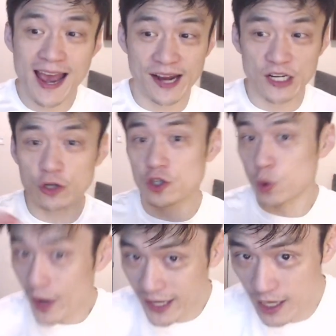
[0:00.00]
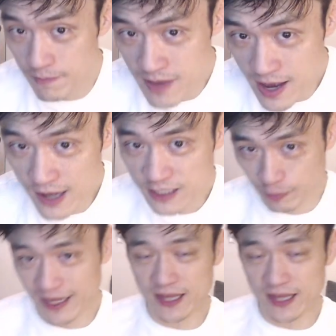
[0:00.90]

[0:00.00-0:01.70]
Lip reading: and go to Twickenham to play